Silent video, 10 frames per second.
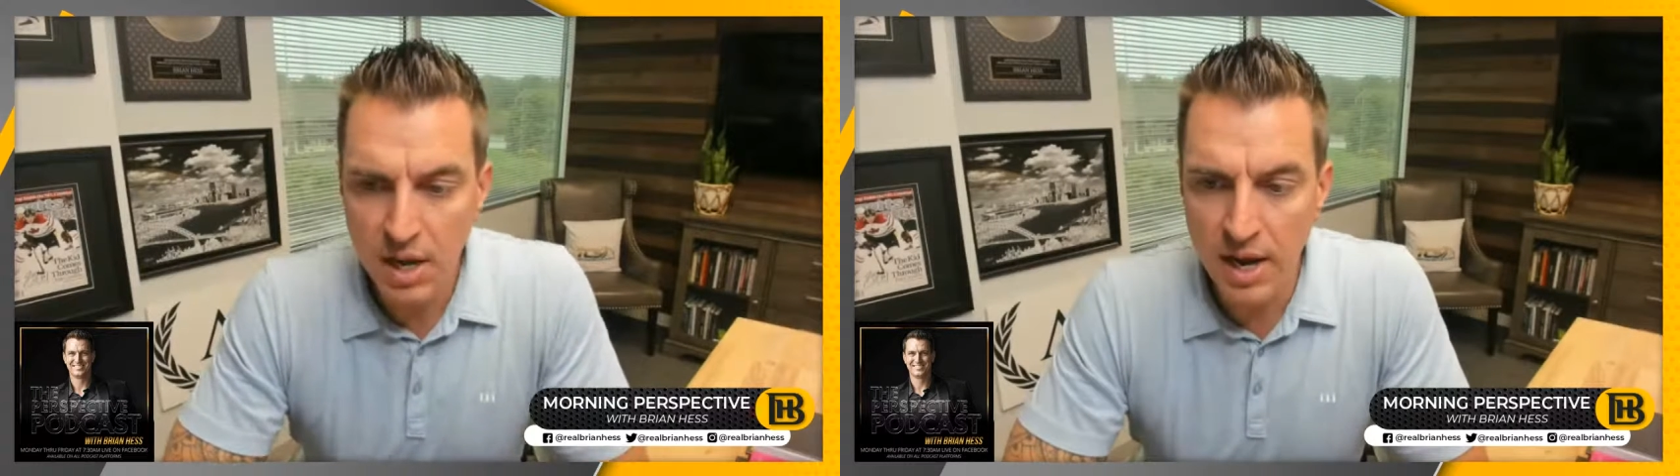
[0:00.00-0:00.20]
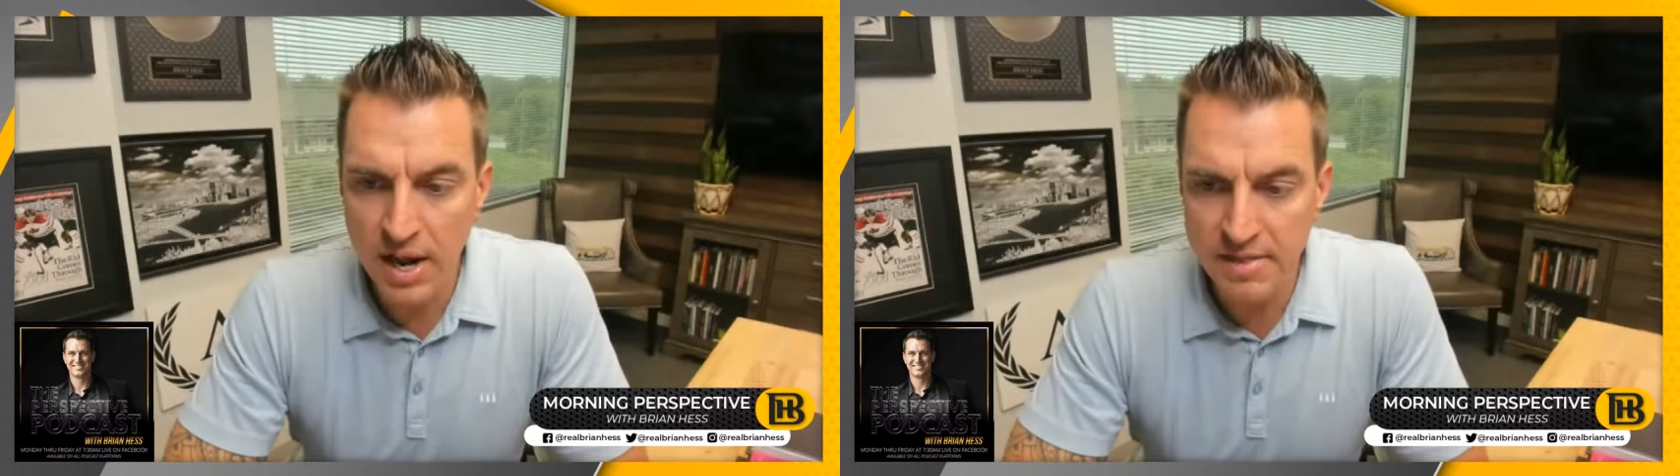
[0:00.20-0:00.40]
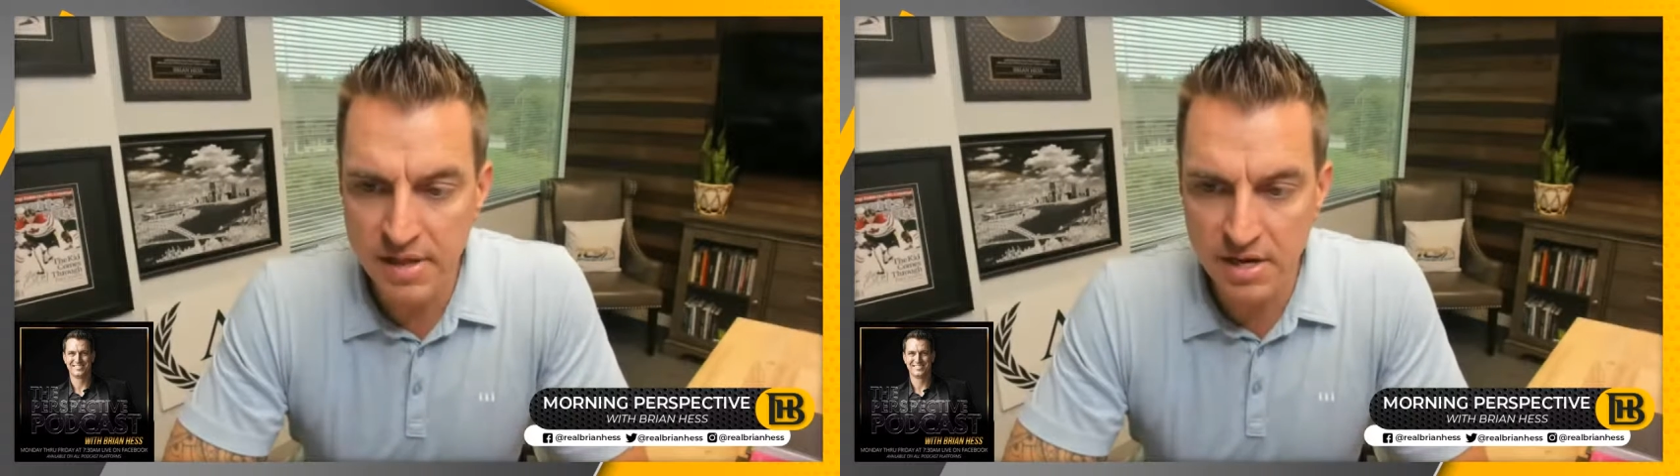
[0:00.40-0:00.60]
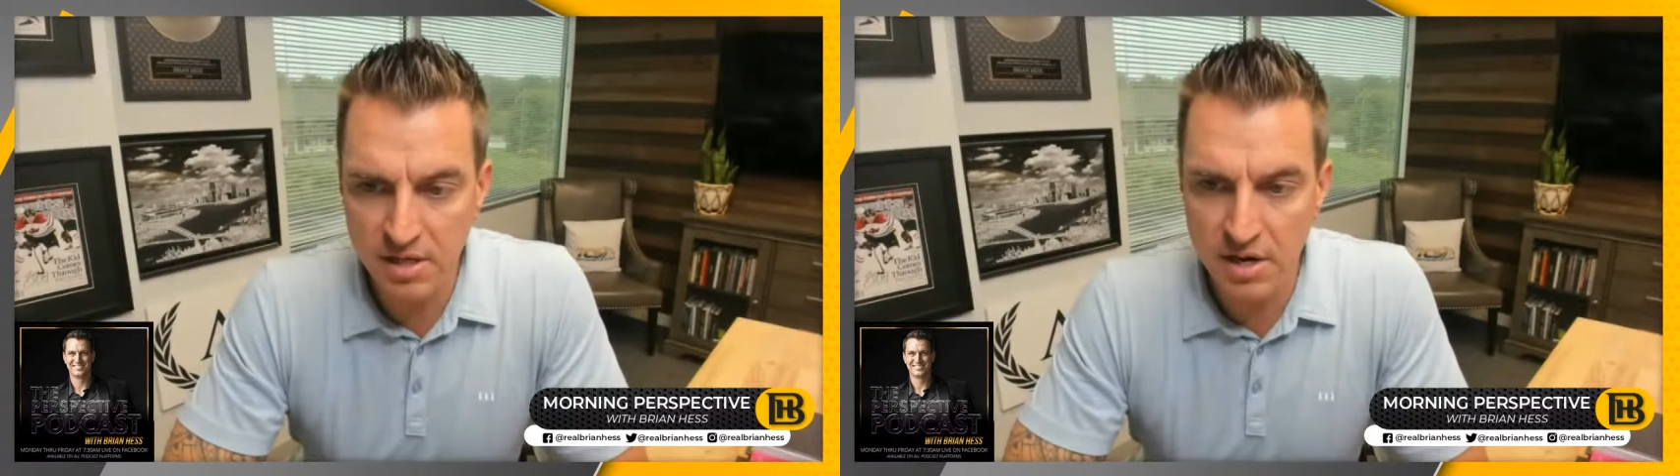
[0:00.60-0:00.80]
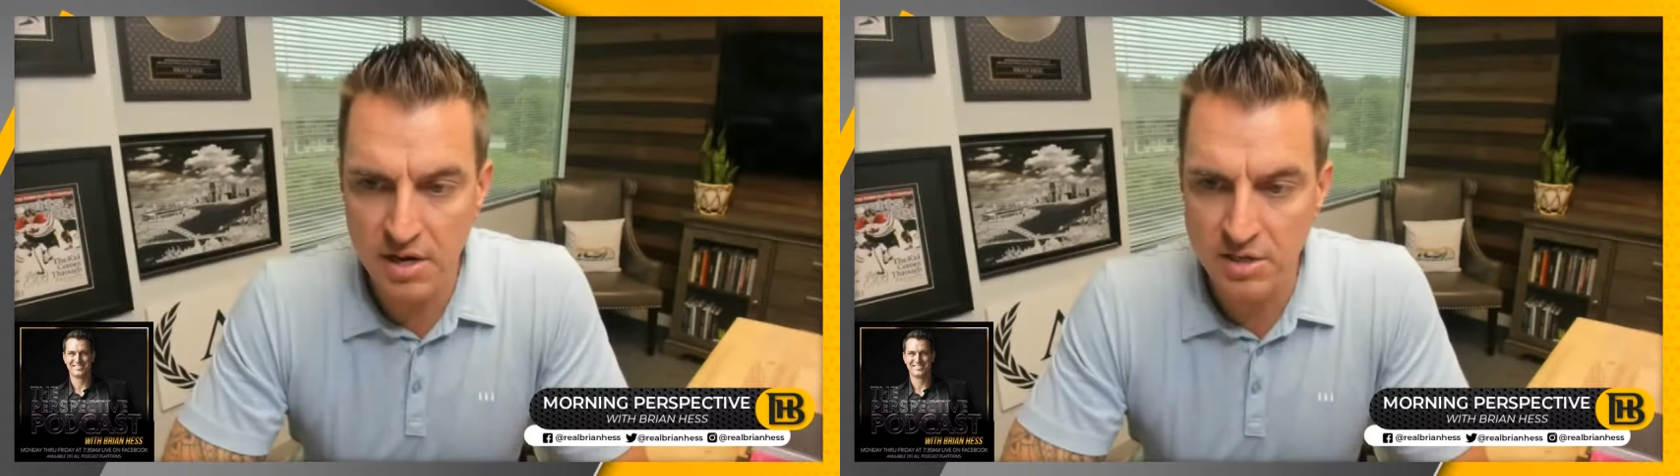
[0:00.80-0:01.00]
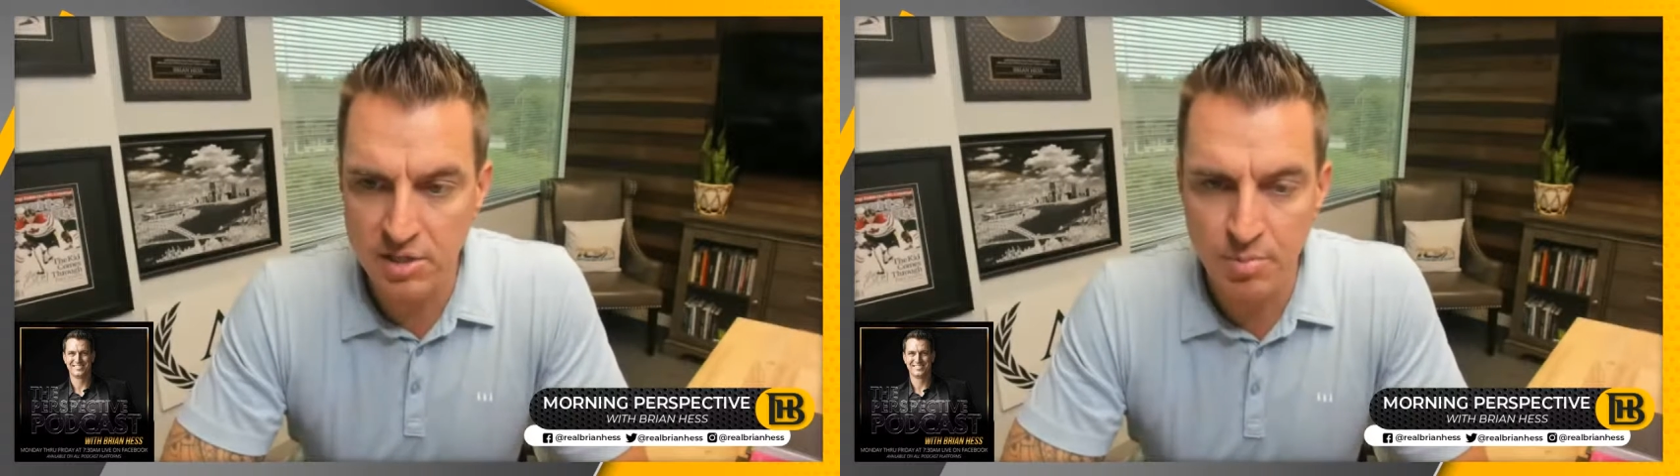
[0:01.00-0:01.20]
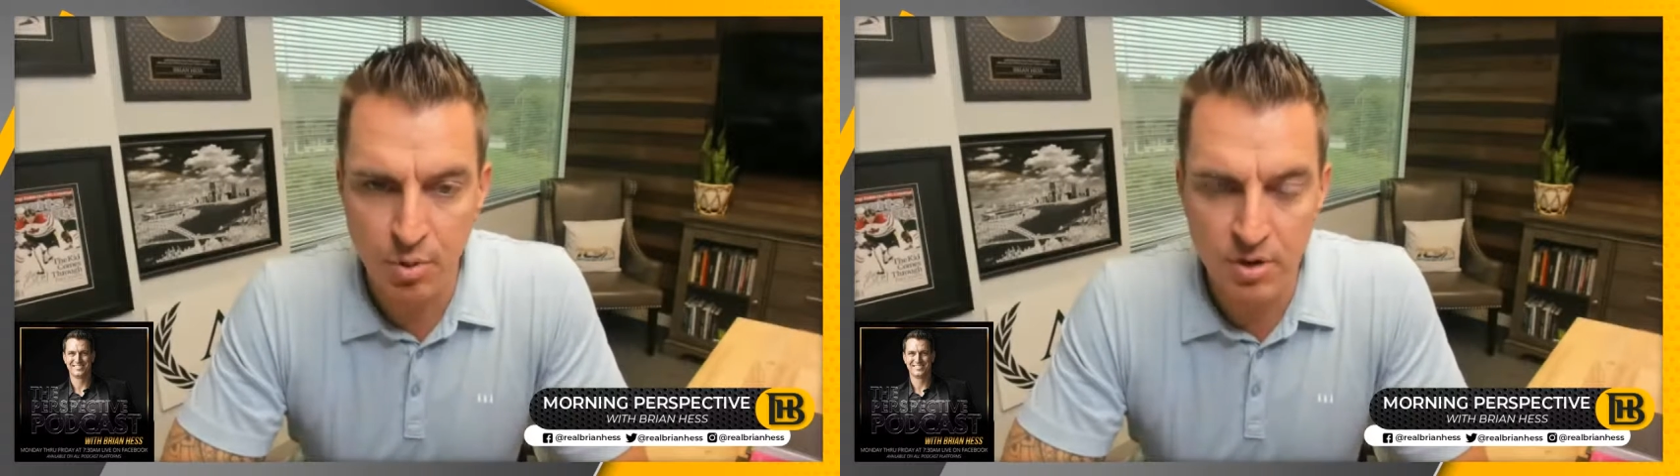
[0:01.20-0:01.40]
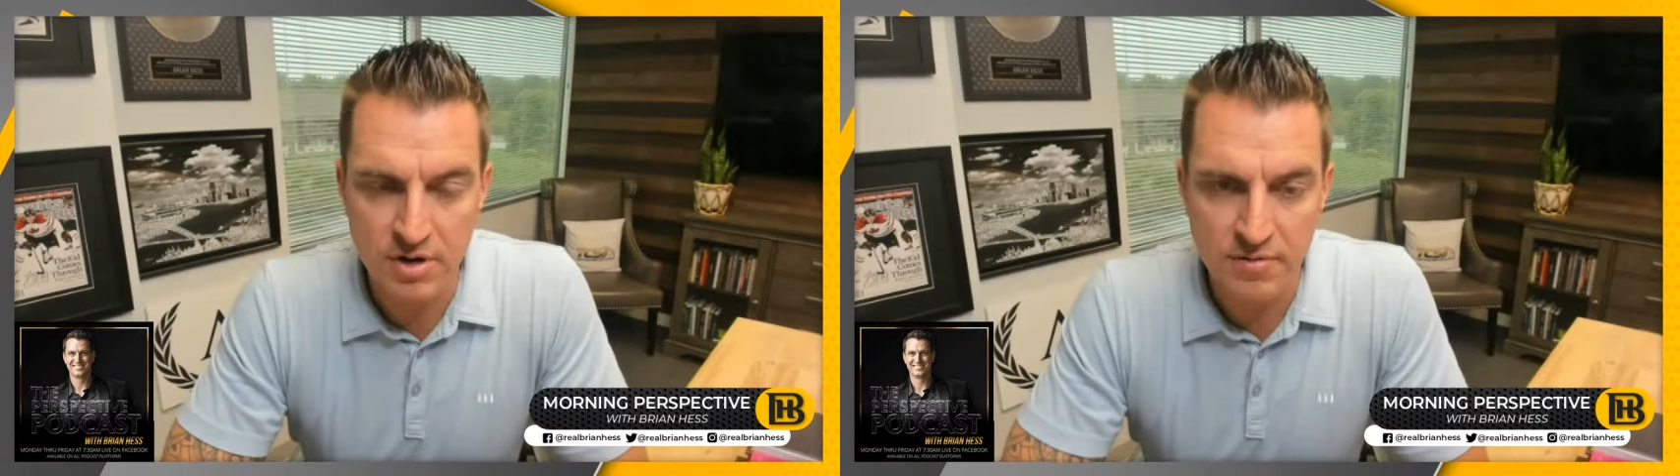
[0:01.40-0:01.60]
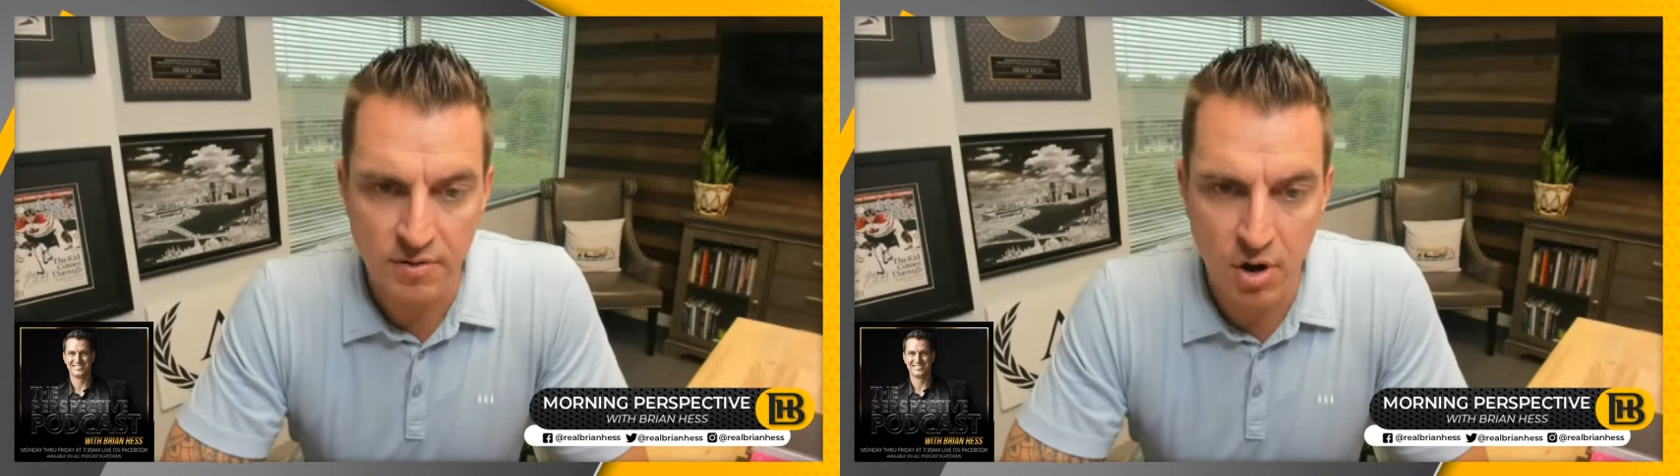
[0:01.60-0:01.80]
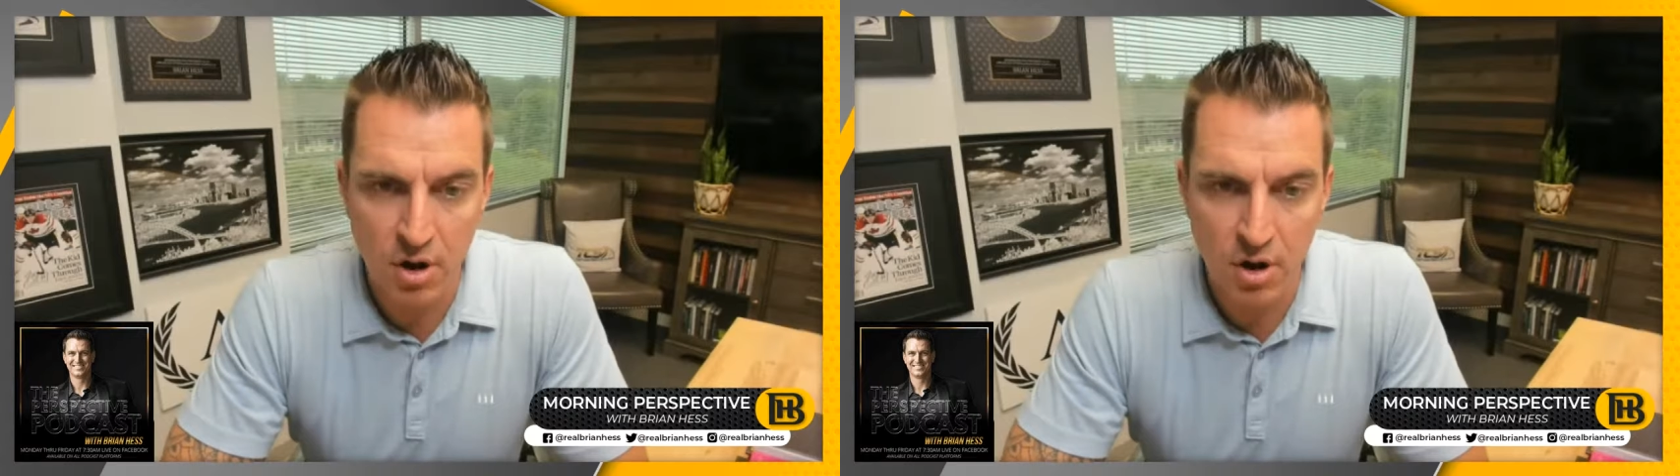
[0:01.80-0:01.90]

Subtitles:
And I think that it is important for